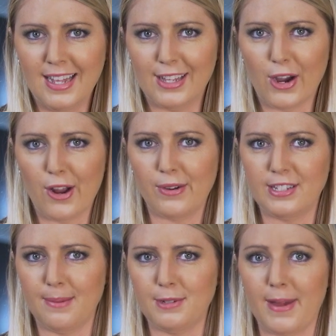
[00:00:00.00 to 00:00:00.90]
The Kona is
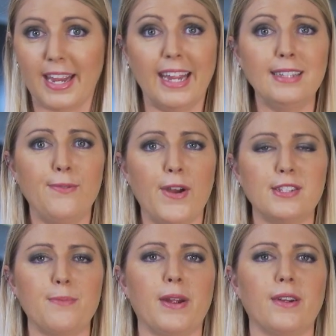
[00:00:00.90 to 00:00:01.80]
tipped to make its
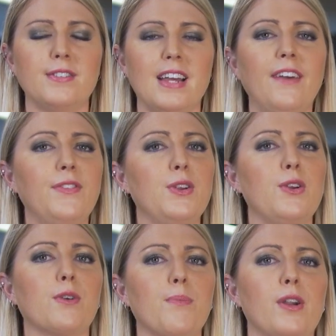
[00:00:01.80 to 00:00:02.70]
first appearance at the New
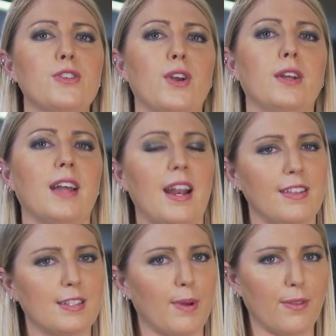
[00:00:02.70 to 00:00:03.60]
York Motor Show later
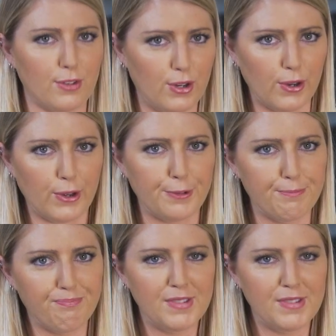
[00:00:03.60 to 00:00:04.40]
this month too.